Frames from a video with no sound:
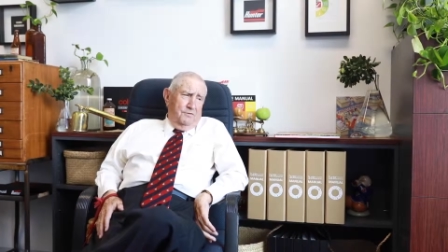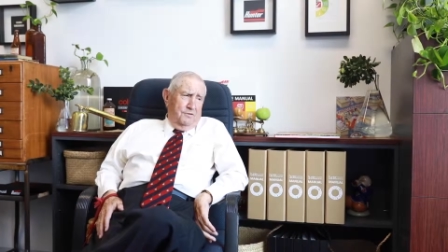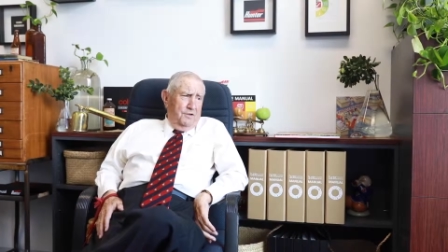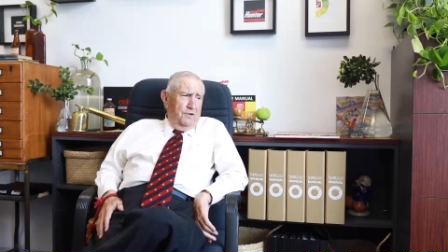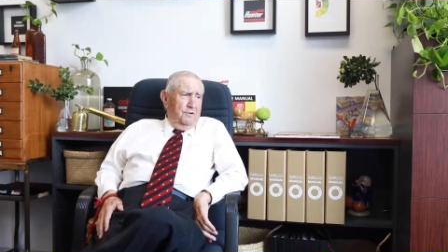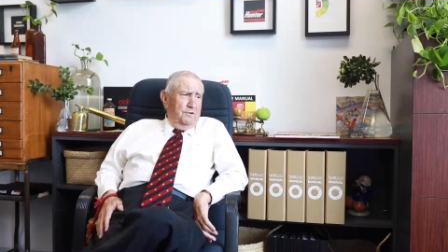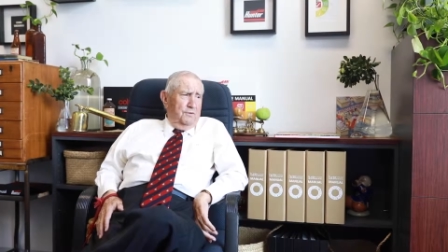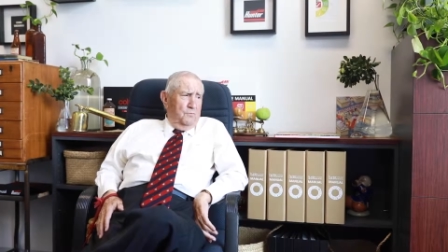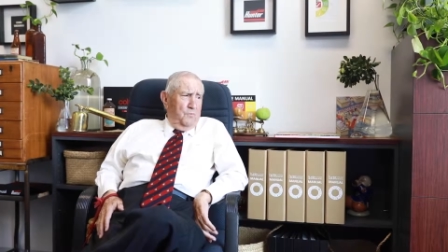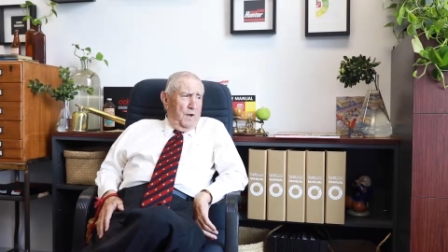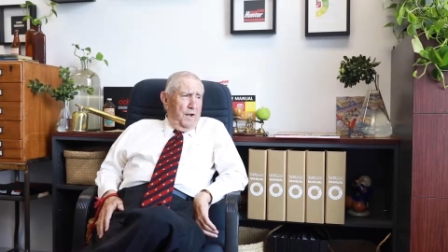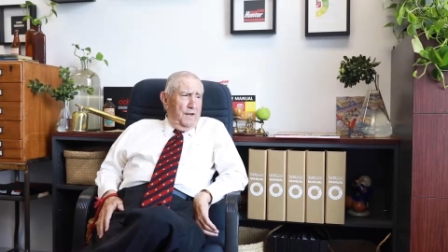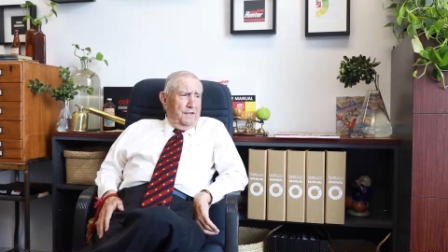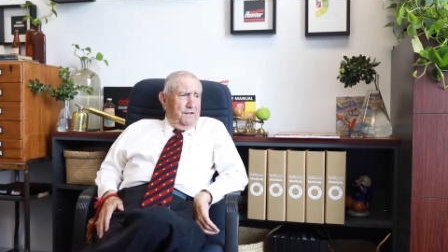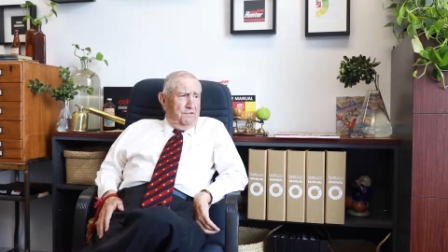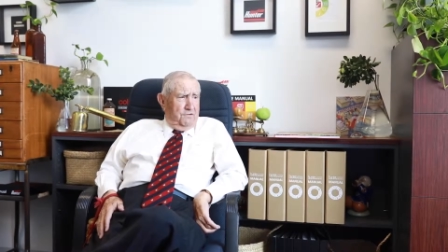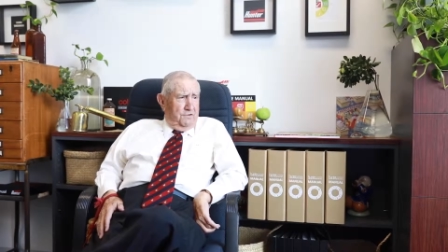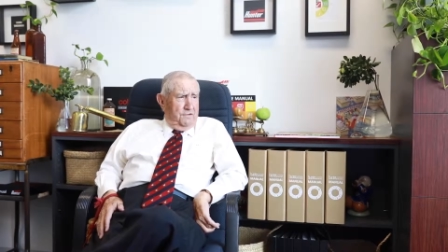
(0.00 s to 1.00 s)
Two to
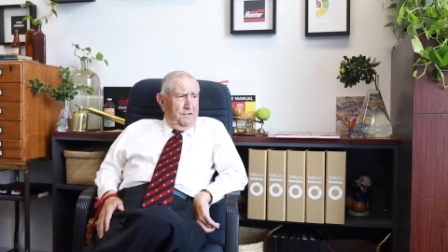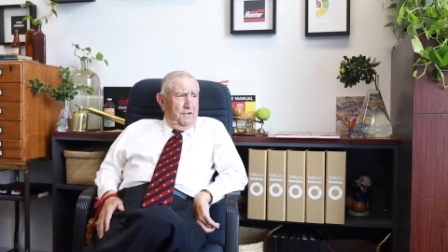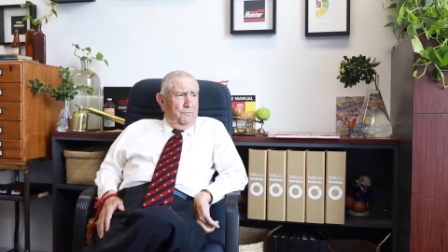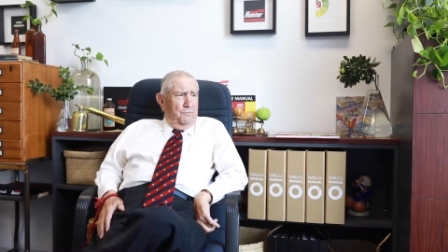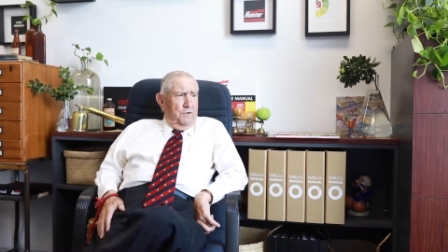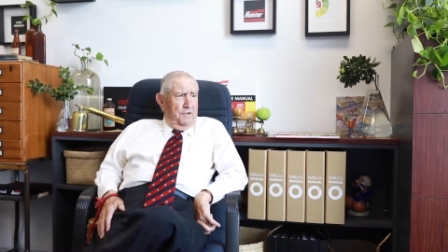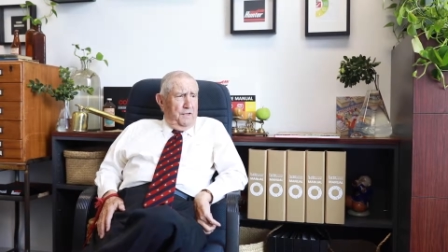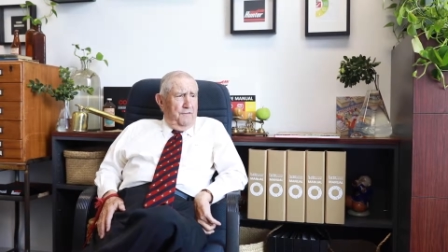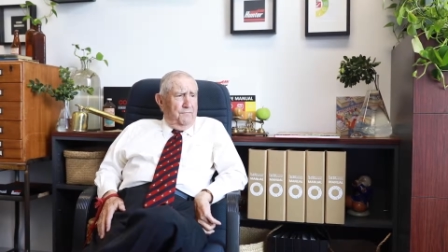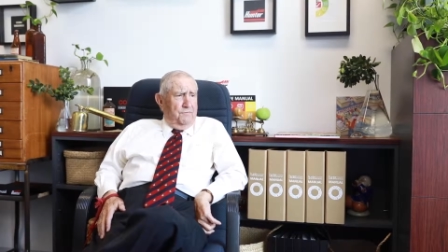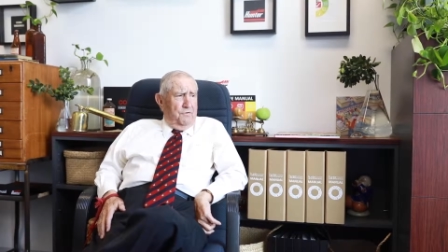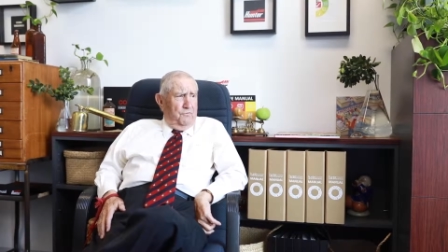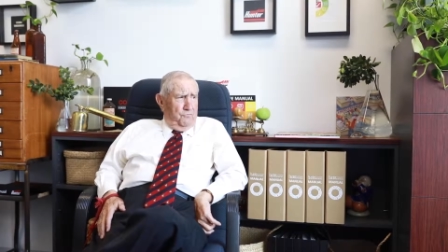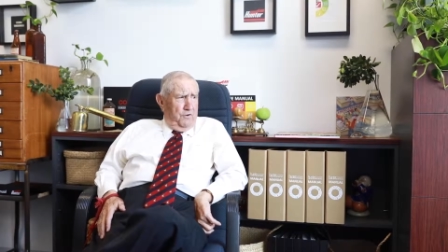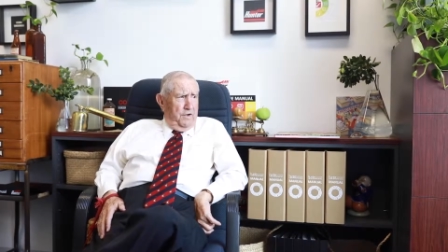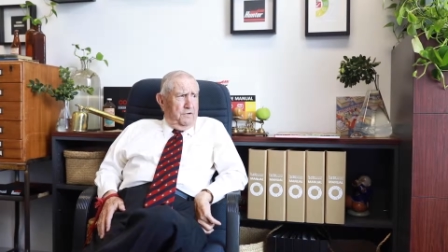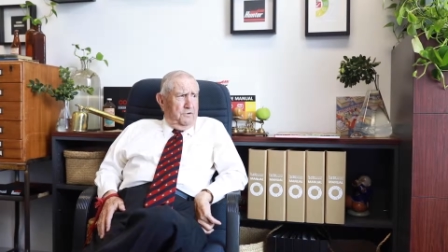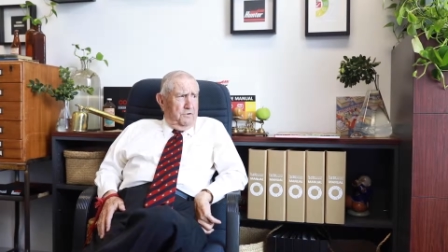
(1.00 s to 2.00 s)
one, he said, yeah, we'll have the
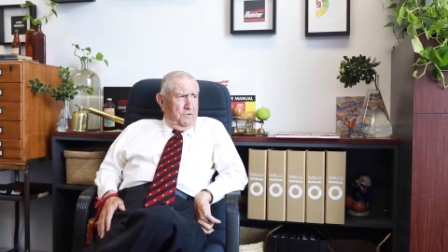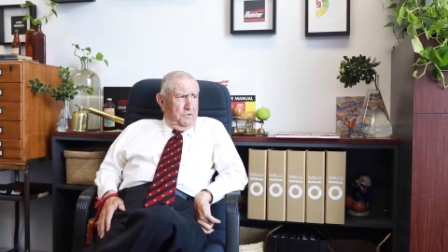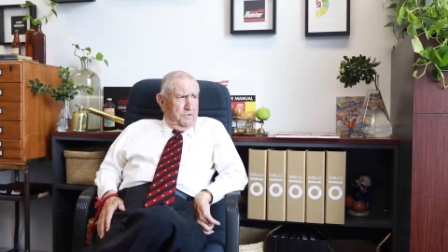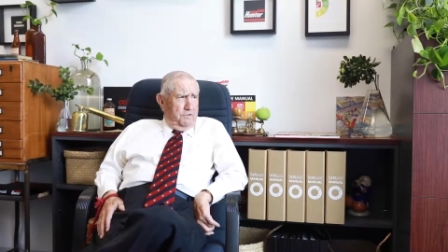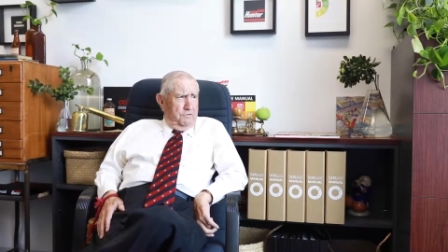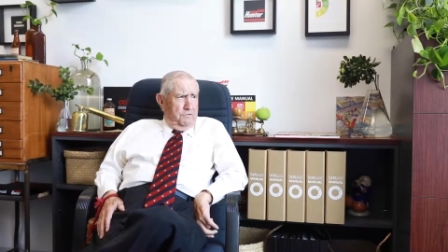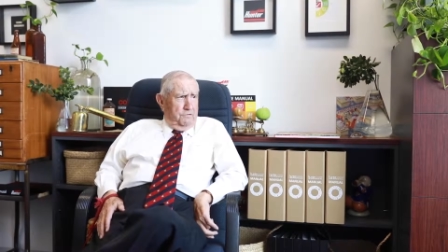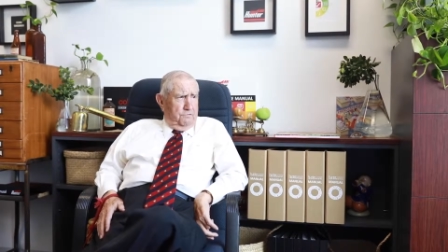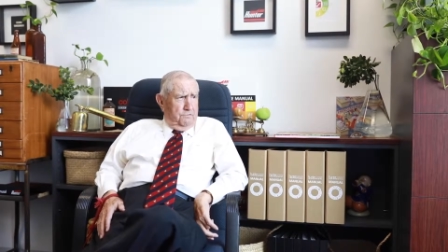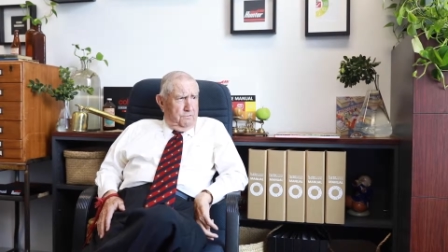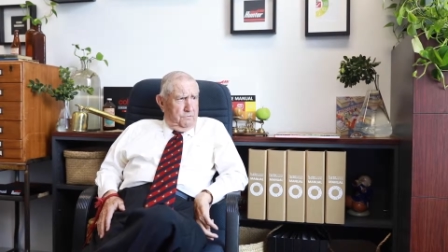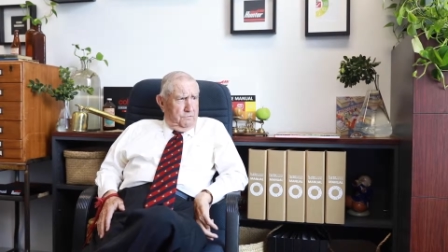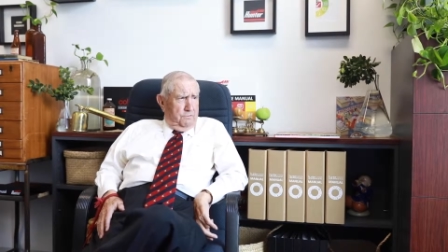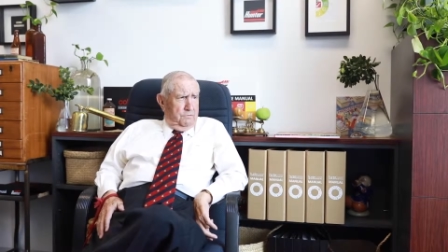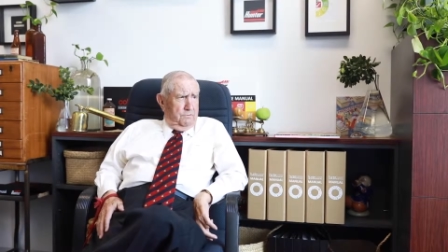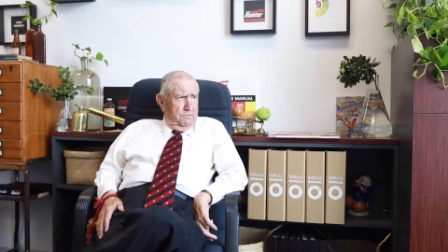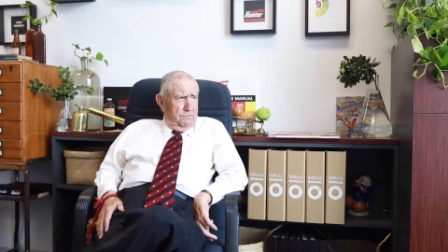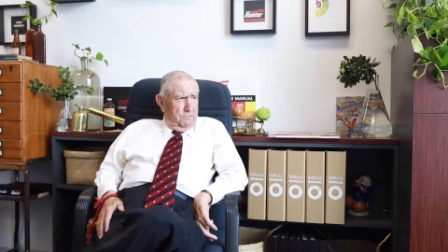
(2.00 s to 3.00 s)
red on you. I said,
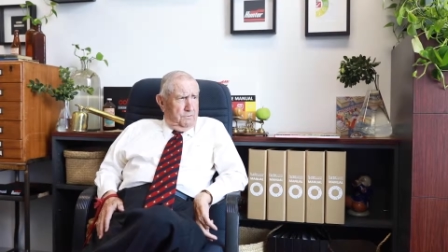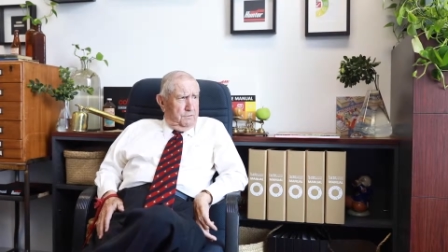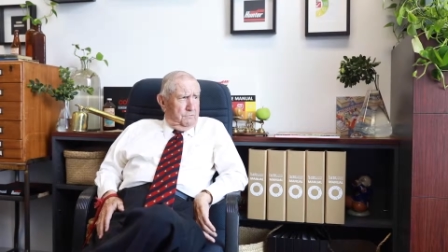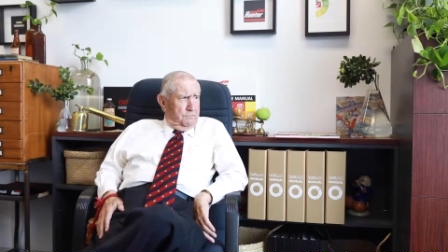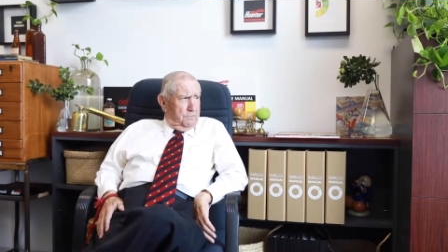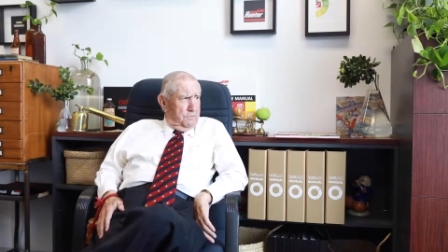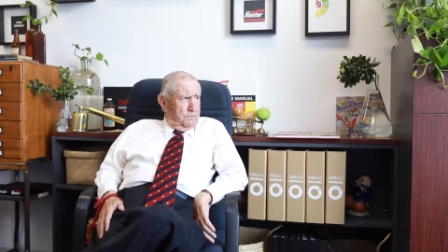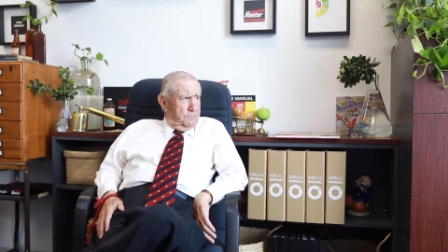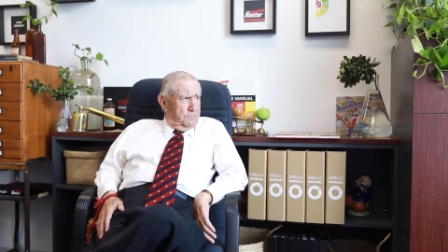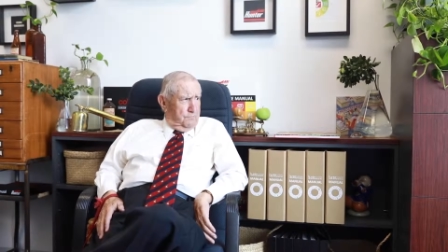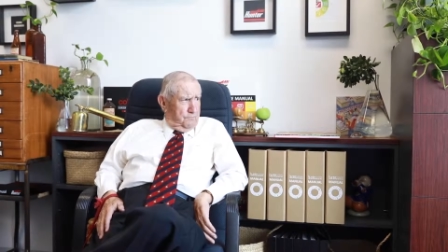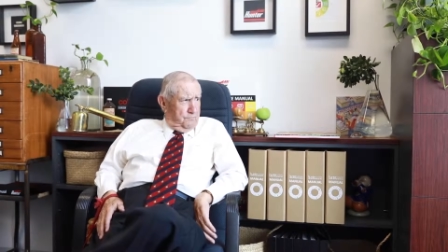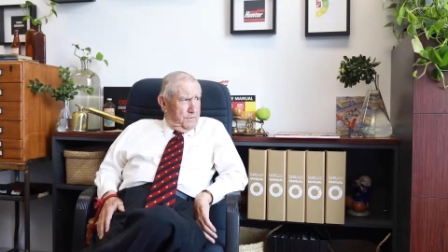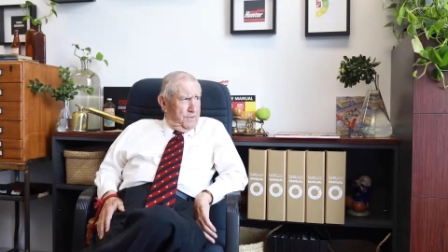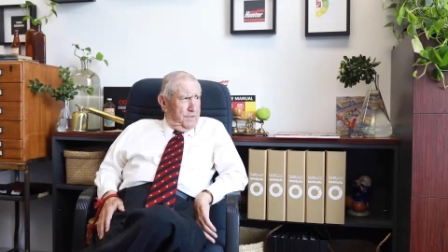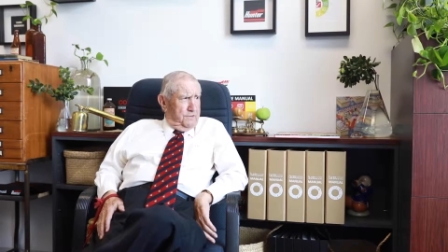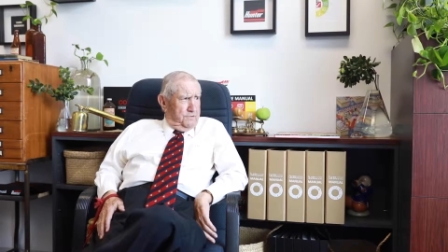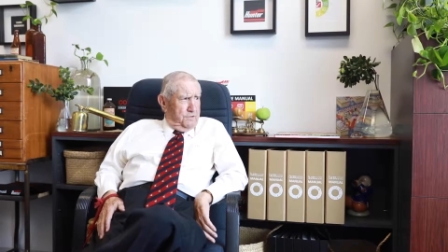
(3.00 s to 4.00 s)
oh, well, well
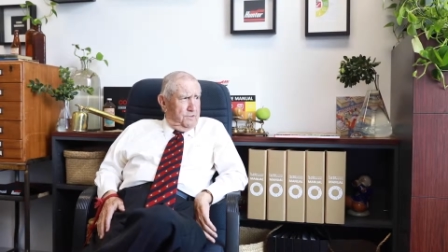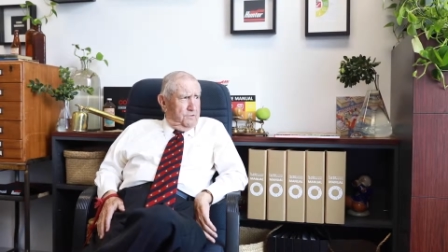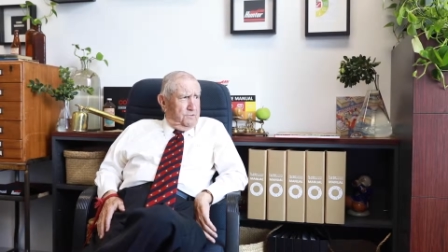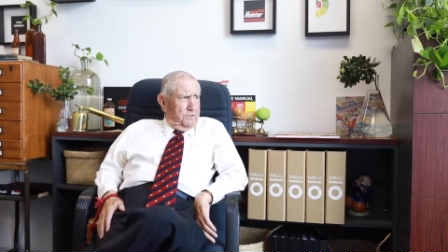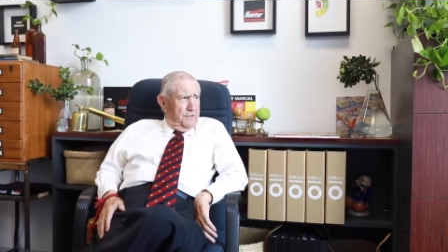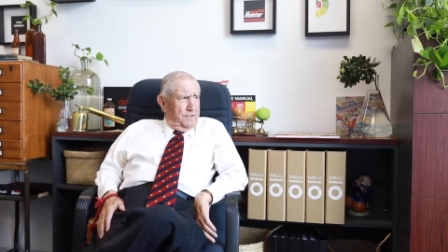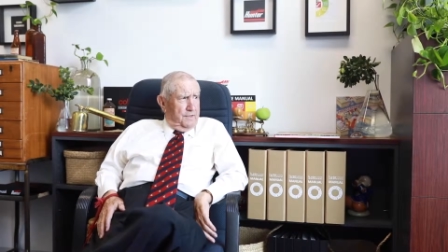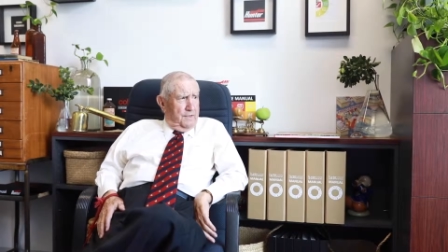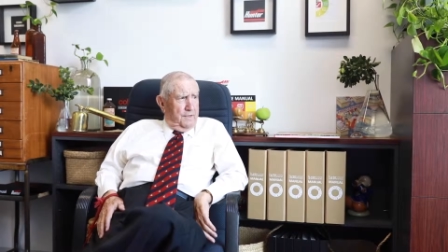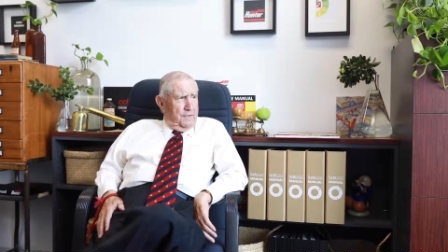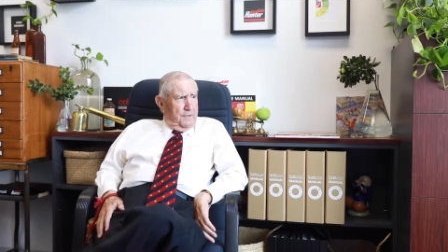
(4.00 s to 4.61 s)
yeah, do that.